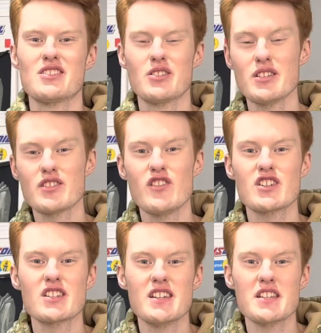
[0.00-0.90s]
So this
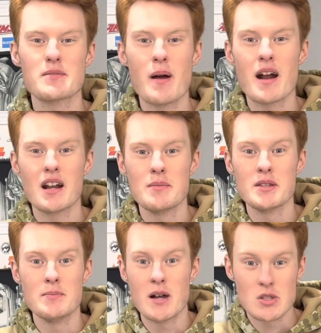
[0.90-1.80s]
fishing season is probably going to be
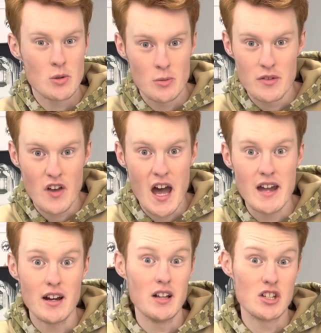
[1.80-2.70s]
the best one we've had
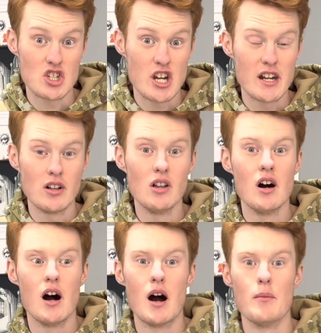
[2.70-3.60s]
on the channel.
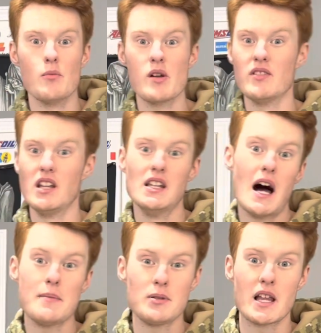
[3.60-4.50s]
We have a
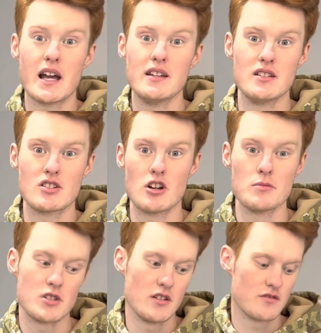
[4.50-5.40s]
lot planned in
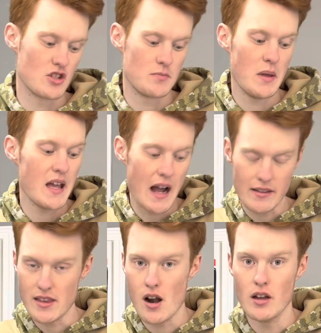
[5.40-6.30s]
terms of just being out
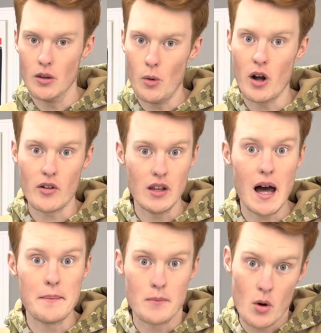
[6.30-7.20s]
there on the water a
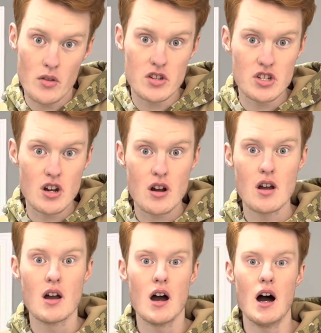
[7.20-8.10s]
lot more this year.
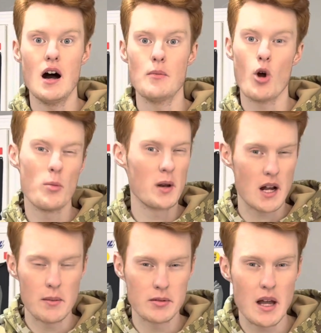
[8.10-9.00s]
Hoping a
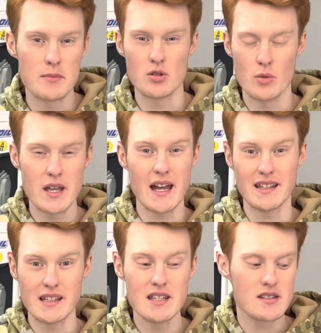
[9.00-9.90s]
couple times a week at
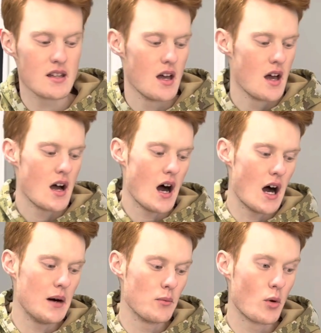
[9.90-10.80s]
least.
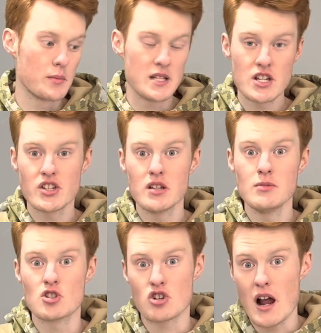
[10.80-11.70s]
We're potentially going to
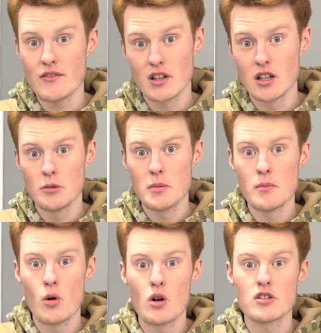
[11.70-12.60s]
be traveling bit
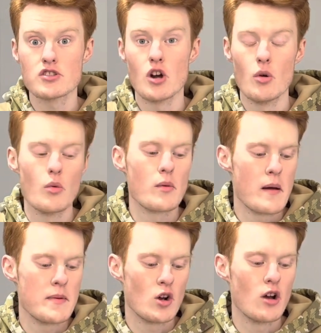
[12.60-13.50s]
more, so we might
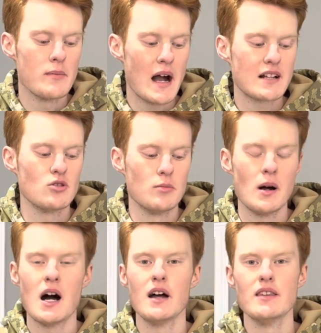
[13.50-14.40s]
be going back to a
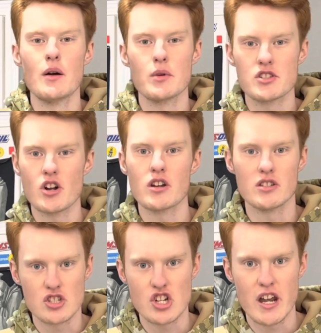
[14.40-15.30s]
pond that we started
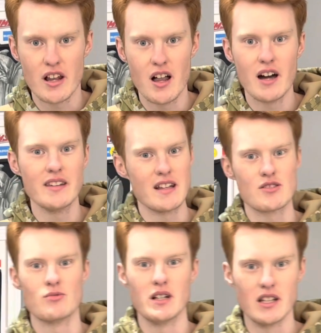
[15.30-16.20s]
this channel on that's
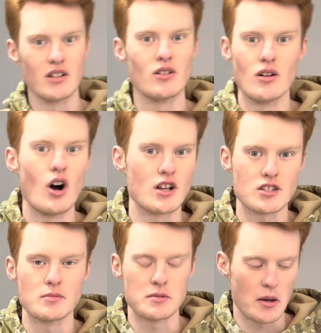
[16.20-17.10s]
really
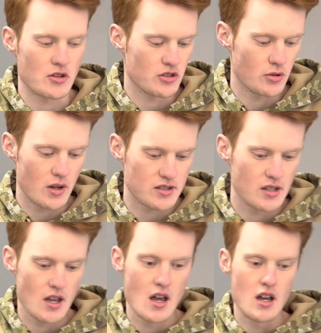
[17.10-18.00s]
awesome and special to us.
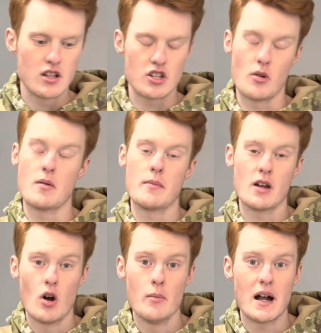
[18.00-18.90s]
So we might be
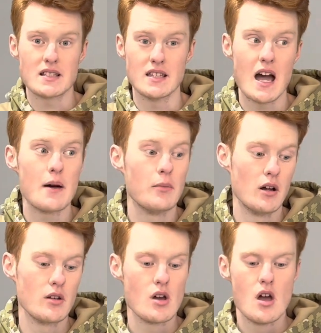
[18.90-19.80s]
going back to that,
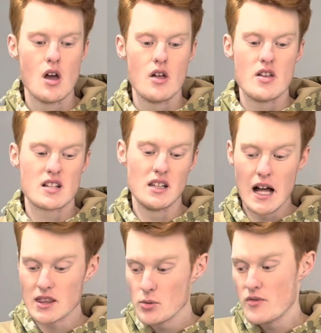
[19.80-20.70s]
but there's a
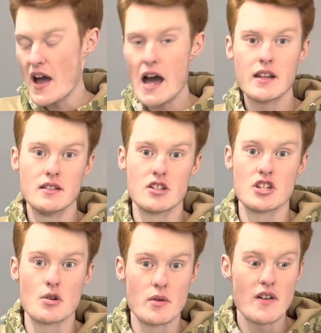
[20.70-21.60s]
lot that we've added this
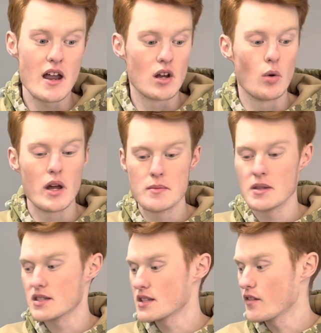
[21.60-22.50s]
year. We've added quite a bit
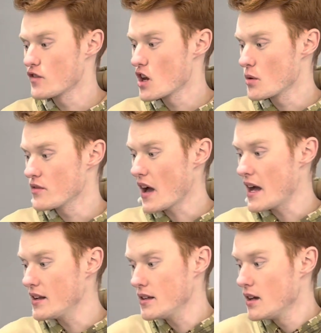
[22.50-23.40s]
of stuff here. We've
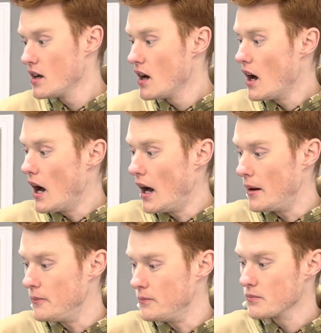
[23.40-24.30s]
added
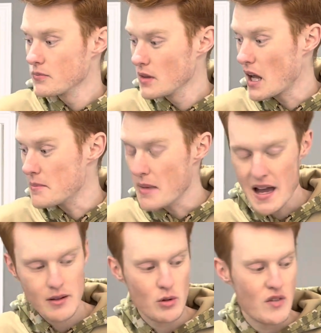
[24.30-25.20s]
a lot of
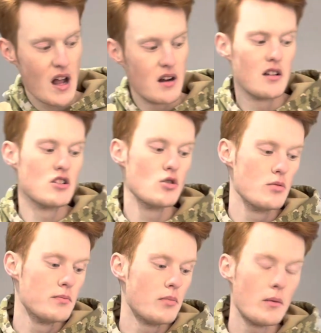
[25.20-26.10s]
matting. We've added a
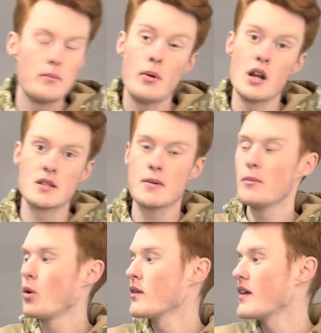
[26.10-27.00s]
new part of this
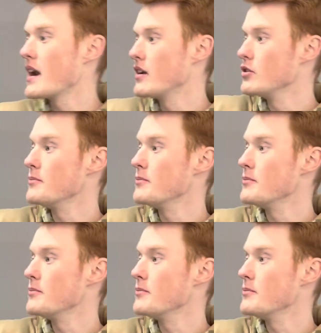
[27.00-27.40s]
pinpoint. We've added a new